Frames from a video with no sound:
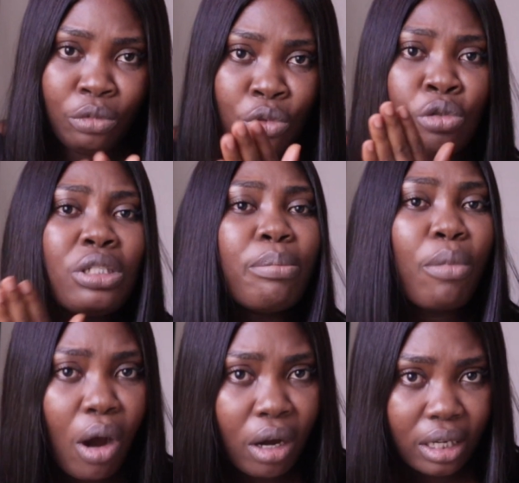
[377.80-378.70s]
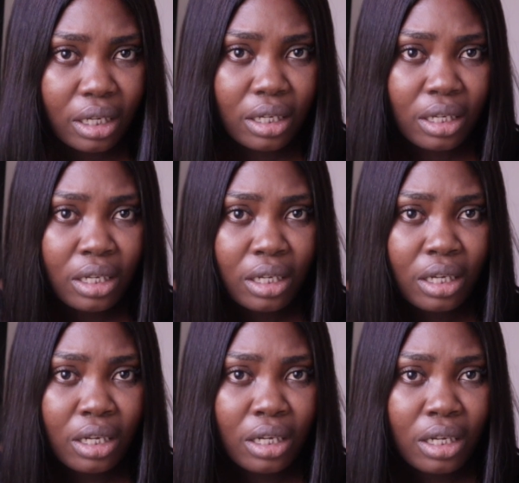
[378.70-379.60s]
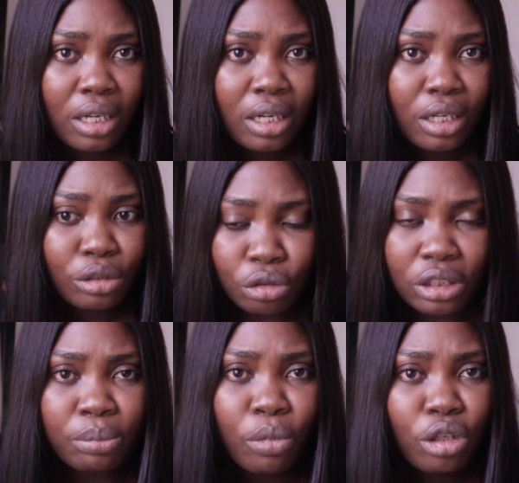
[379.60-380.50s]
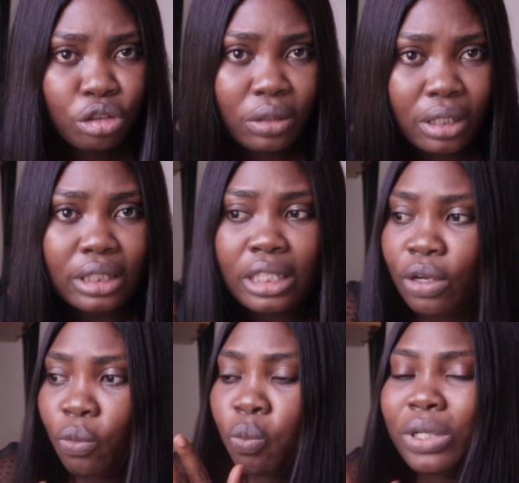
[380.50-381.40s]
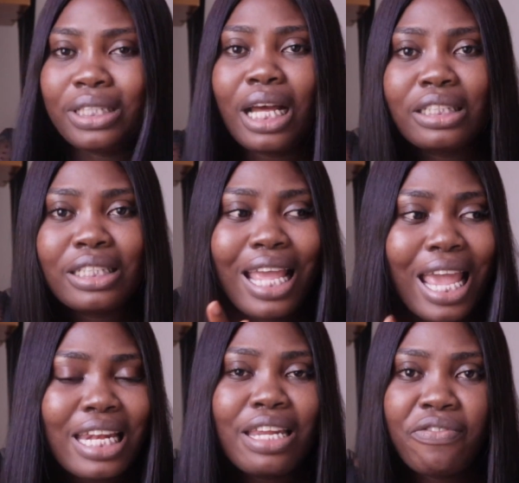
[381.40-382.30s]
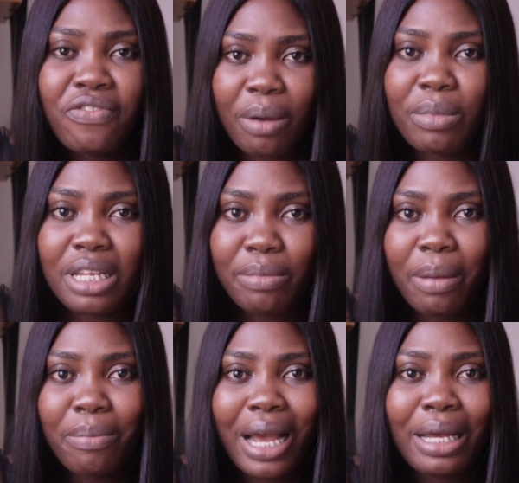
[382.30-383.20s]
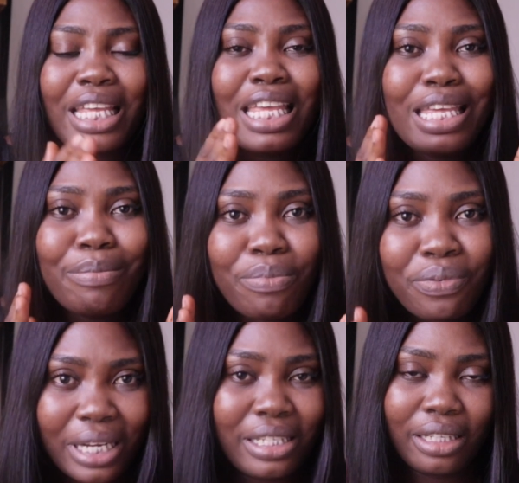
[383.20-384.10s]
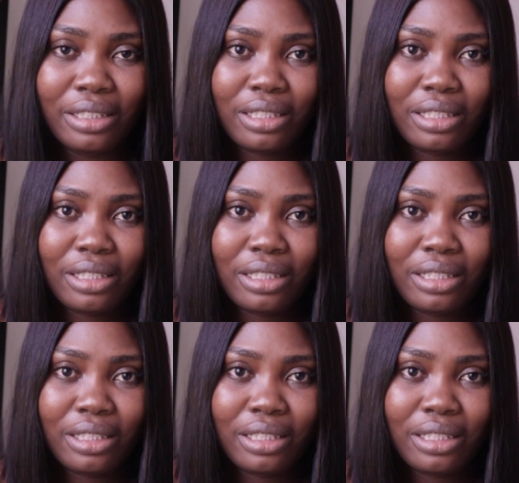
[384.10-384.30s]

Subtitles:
to the morgue, to the mortuary, without any family member present.